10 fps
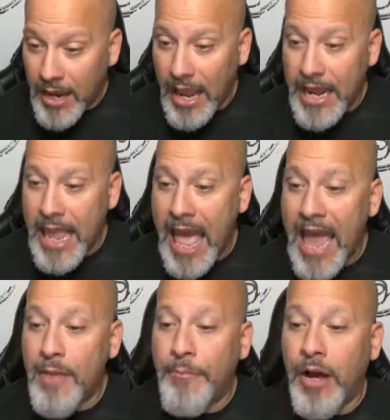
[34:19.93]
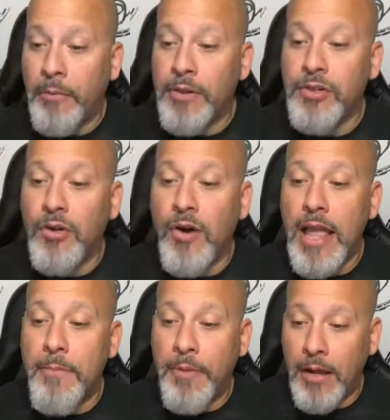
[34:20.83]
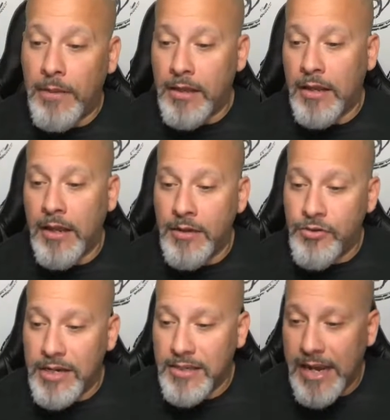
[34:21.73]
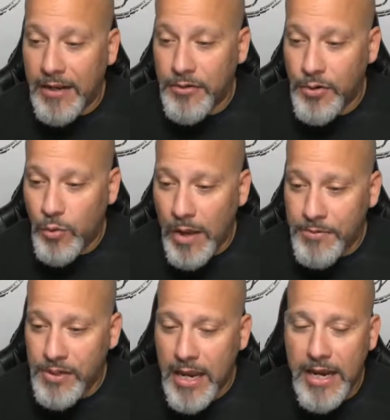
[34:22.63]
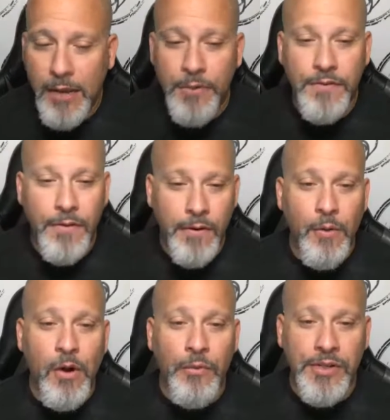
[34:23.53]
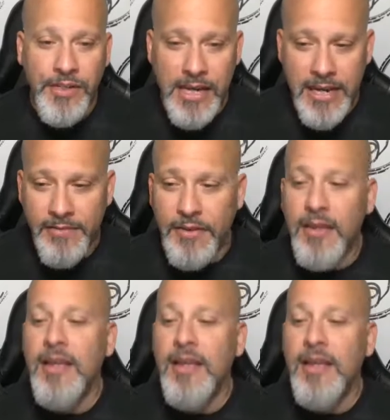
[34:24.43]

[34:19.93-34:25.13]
and he had it published on a public address announcer's website, and it was very well received.